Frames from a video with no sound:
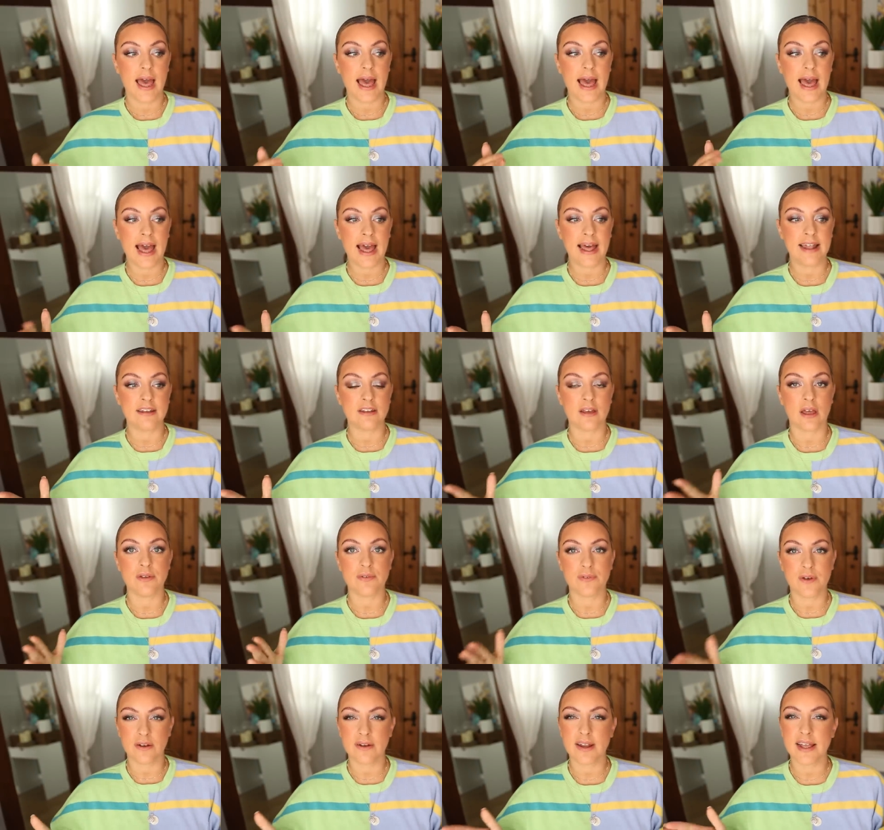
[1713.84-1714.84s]
and I
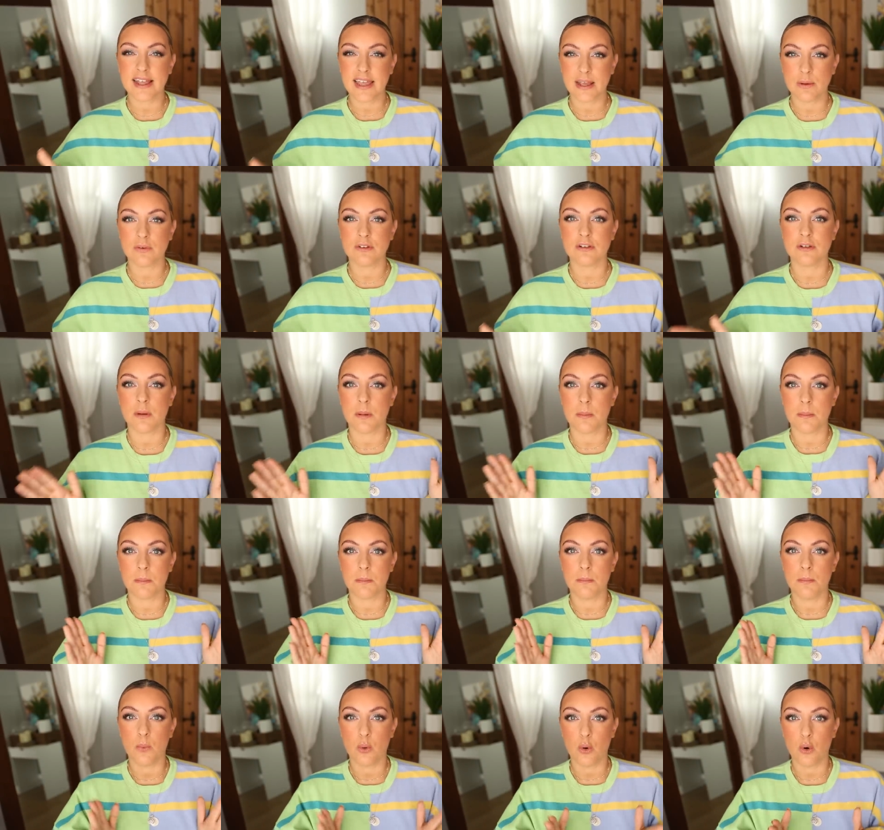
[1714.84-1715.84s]
felt like it was
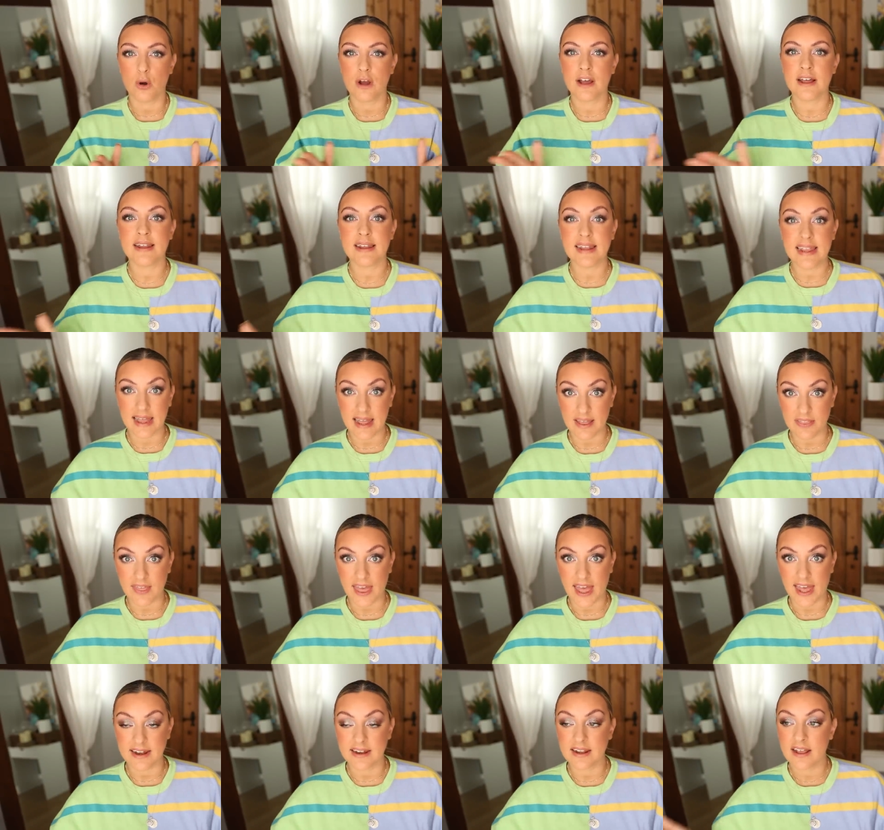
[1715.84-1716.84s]
more clear
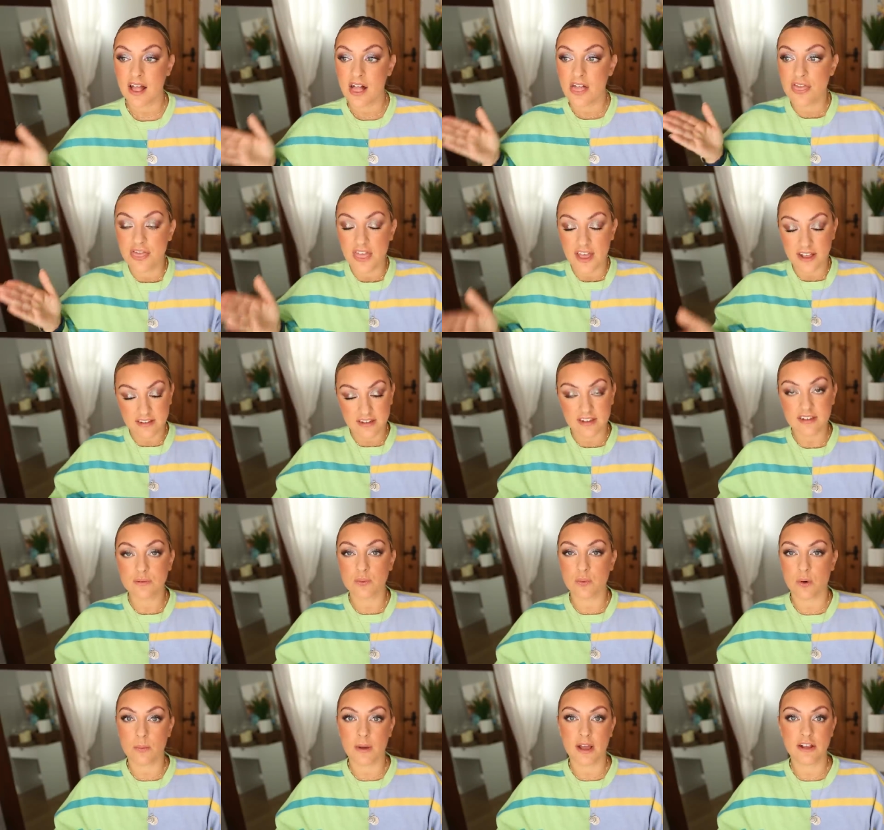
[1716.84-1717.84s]
then this is
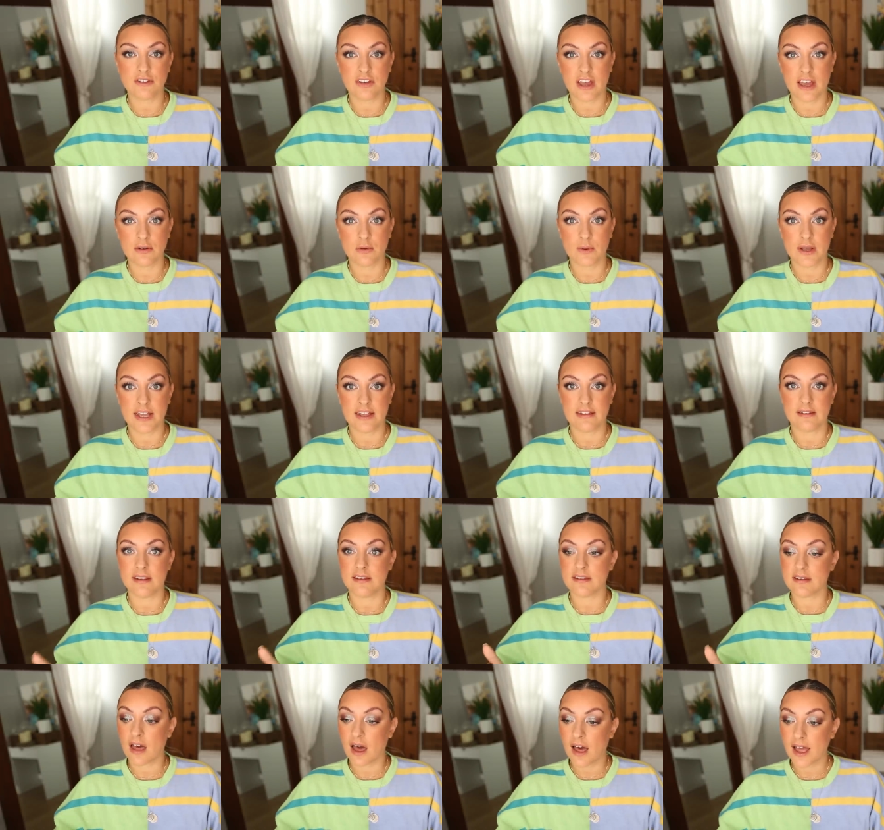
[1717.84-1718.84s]
what my channel is
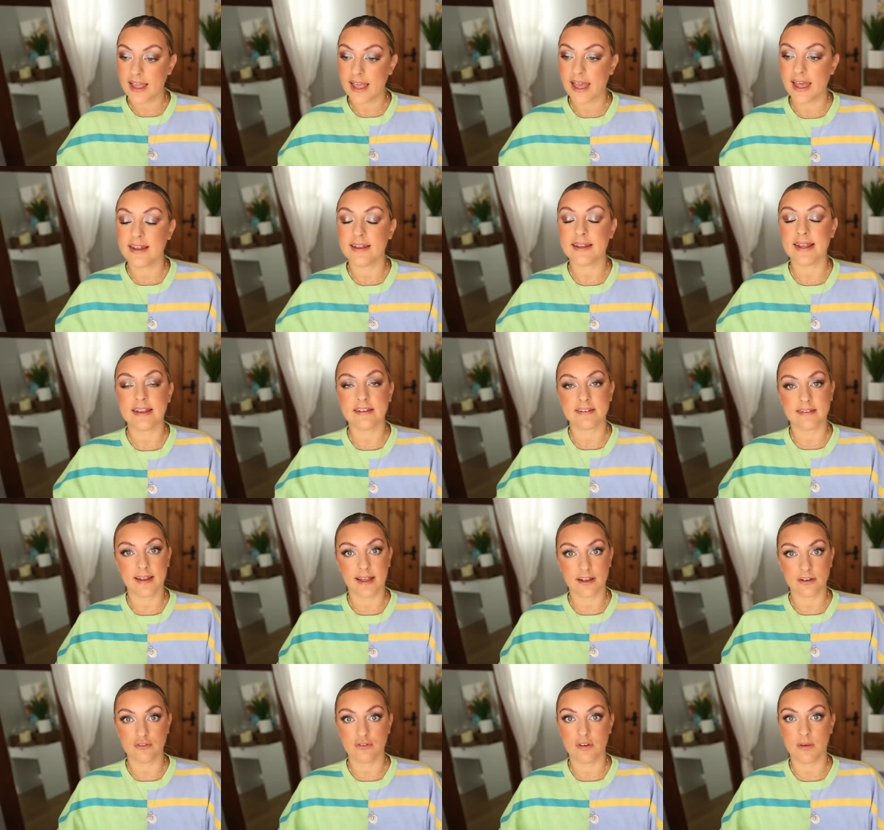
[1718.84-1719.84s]
it's high end it's
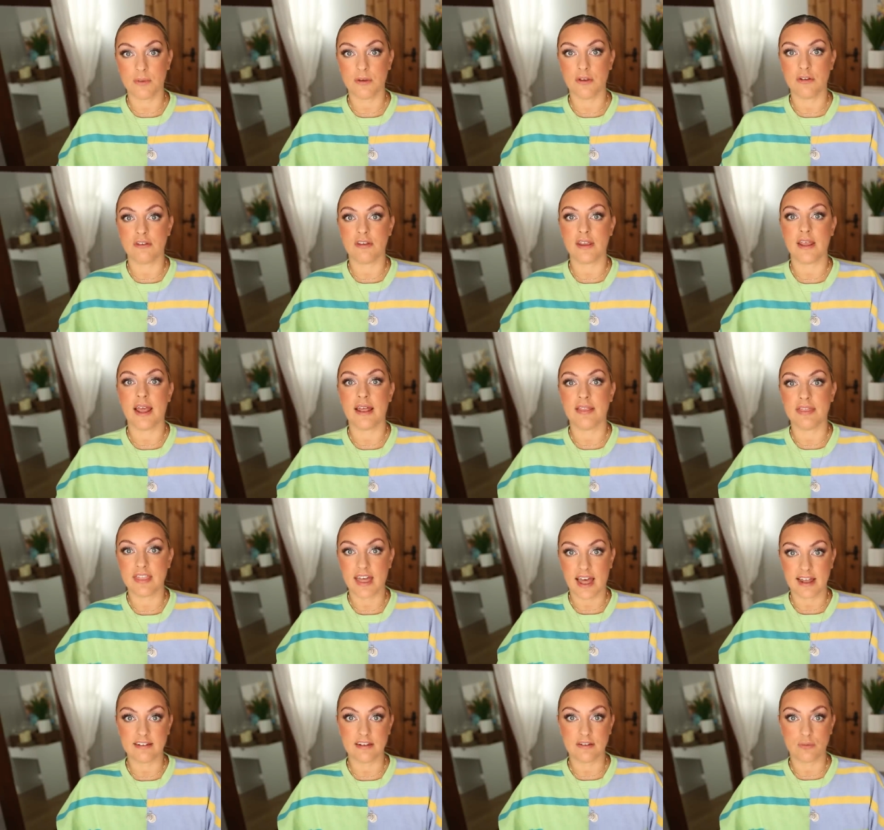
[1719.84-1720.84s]
luxury beauty and
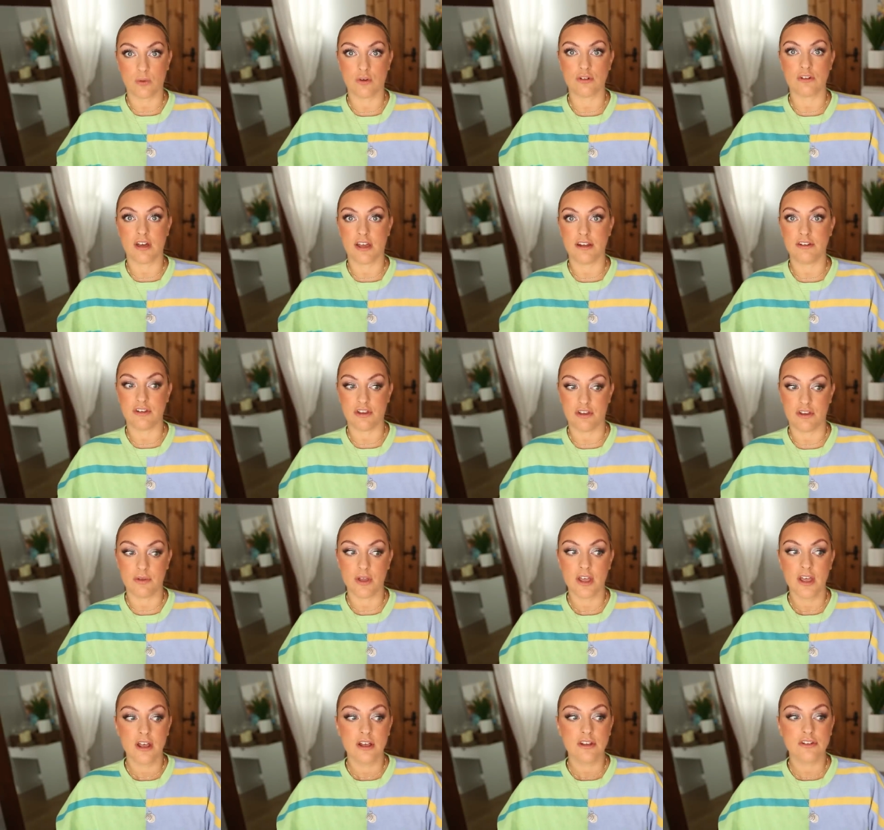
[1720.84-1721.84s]
that is what I do
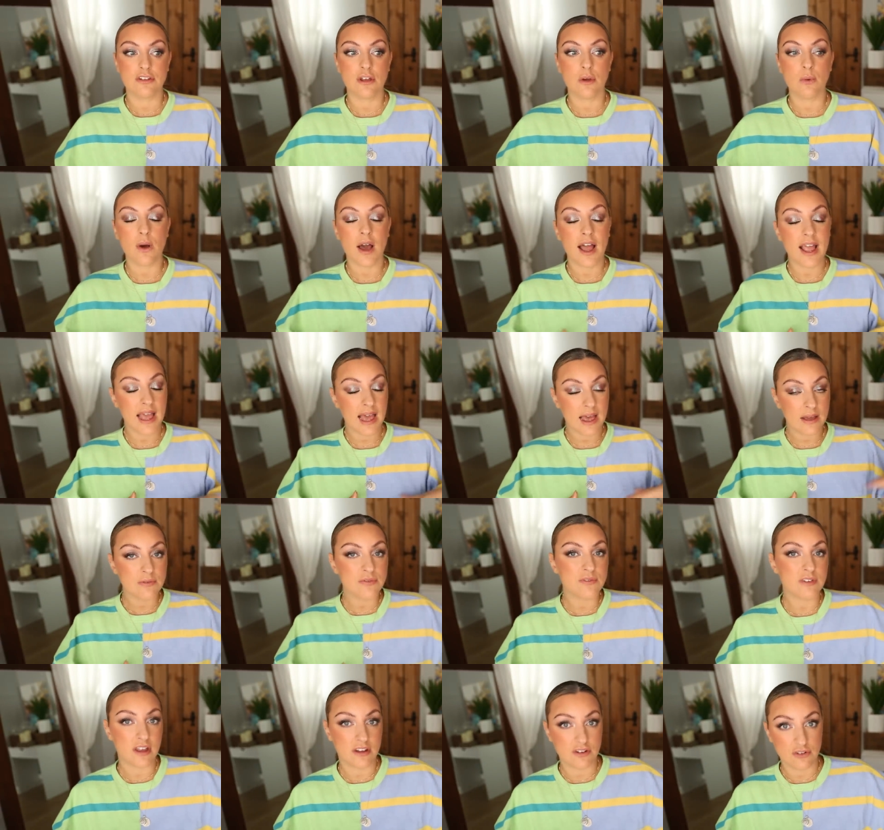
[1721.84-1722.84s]
so I
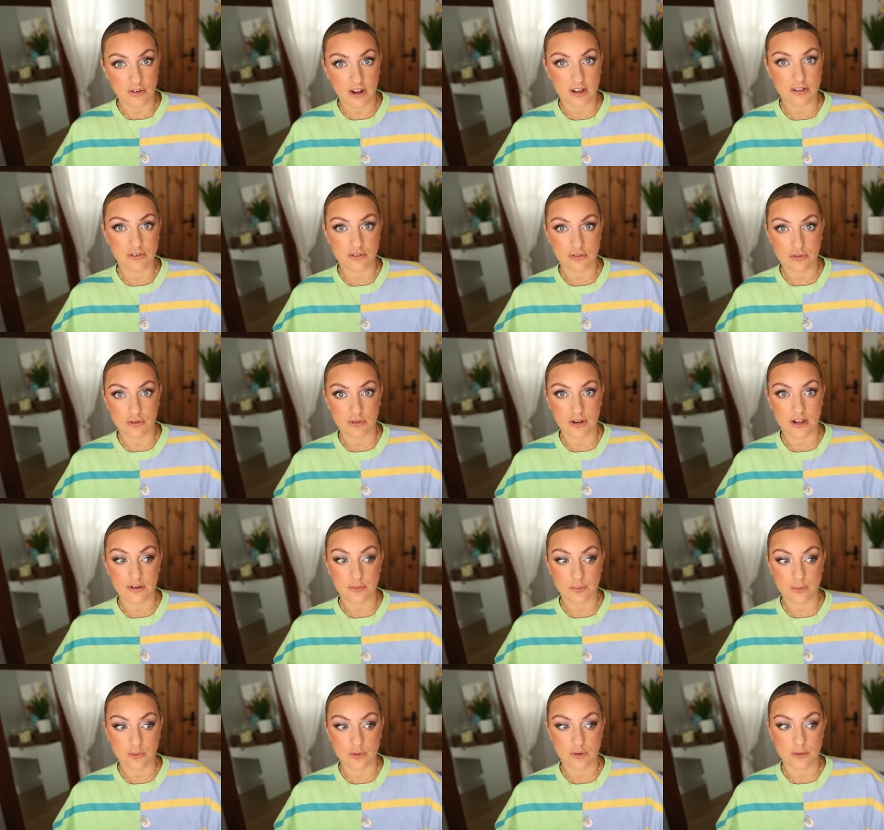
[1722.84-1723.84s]
have done drugstore and
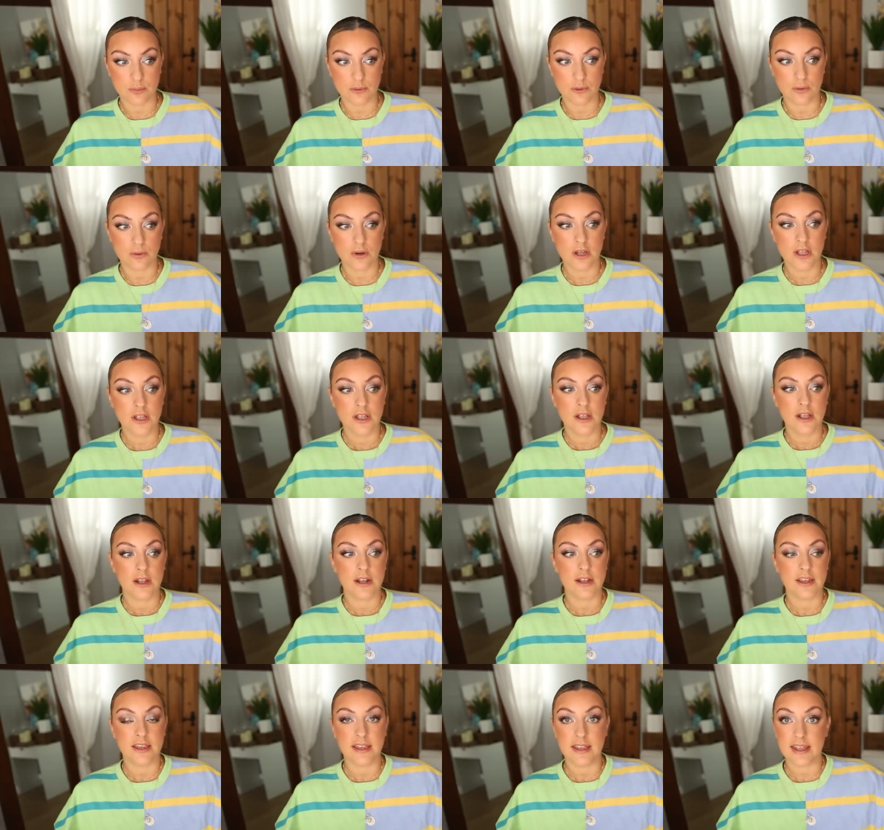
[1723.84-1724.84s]
affordable
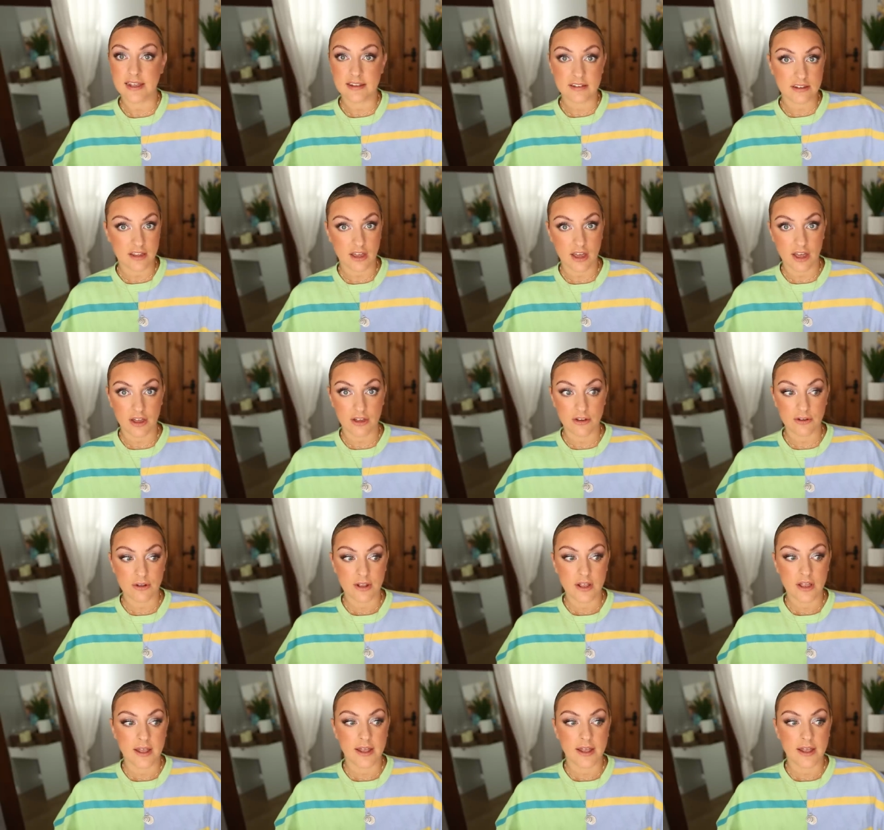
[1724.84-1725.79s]
years ago.